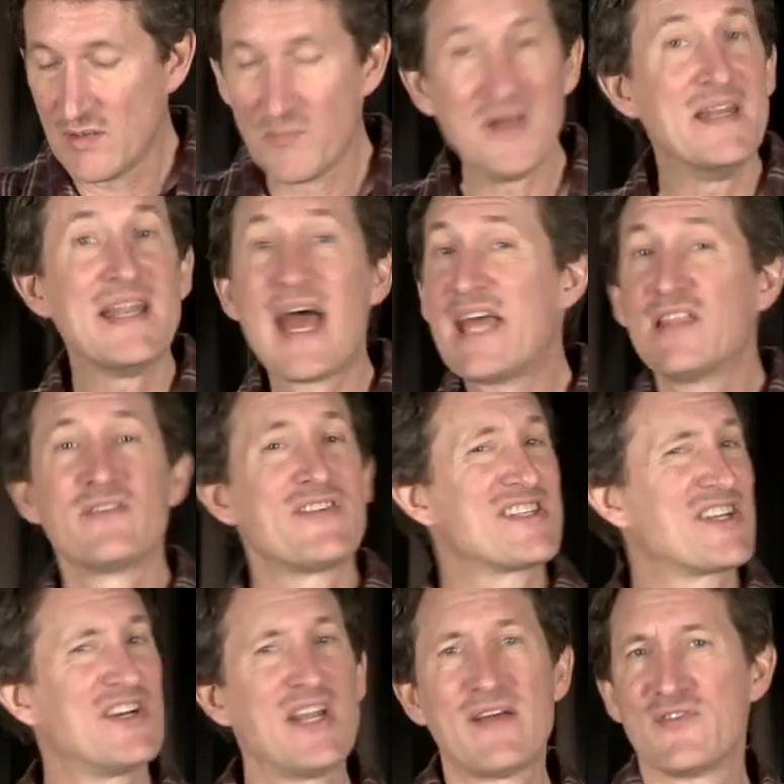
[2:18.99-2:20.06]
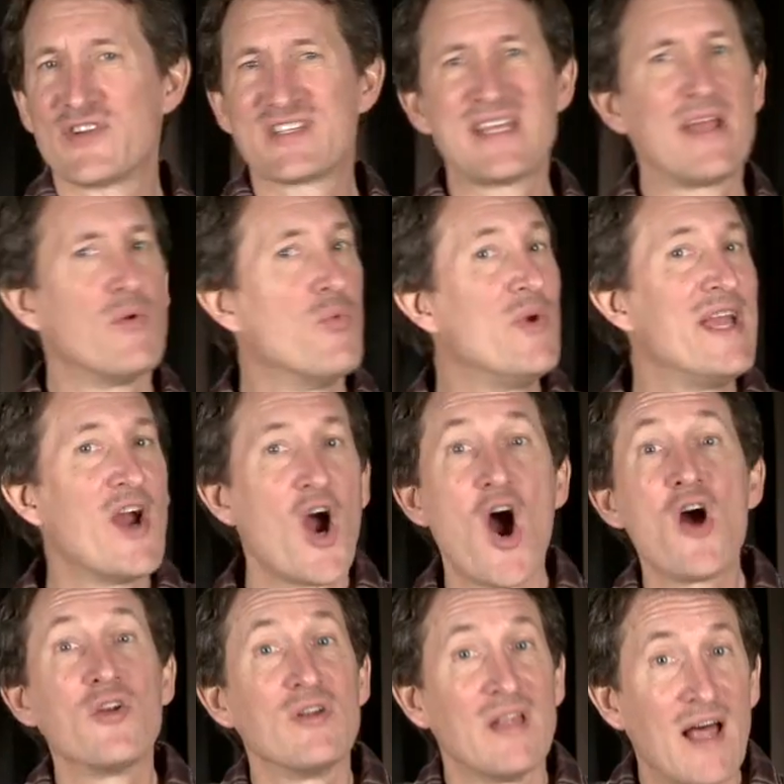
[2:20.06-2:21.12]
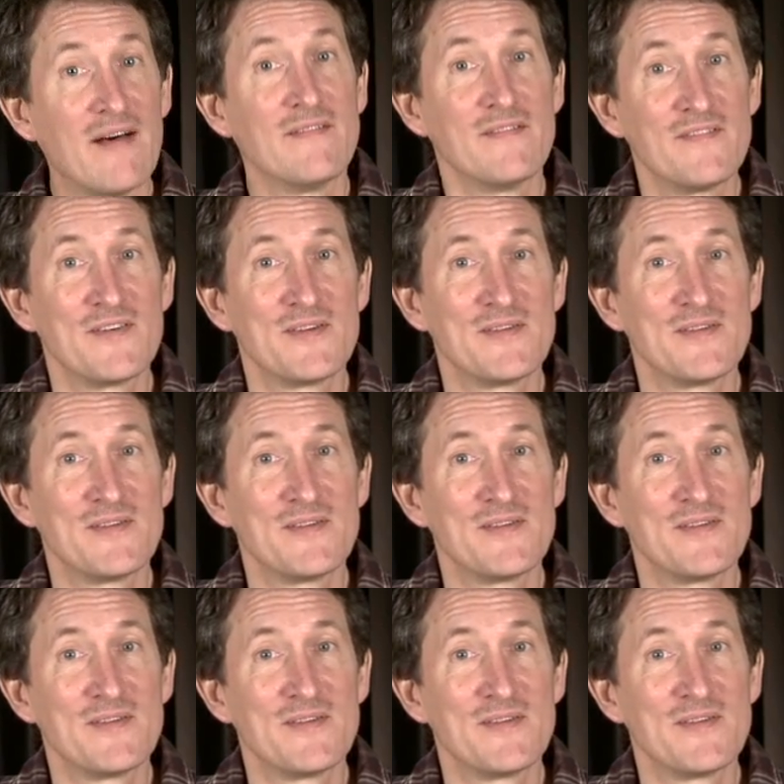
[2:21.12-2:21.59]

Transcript: But neither of us could ever say we are love.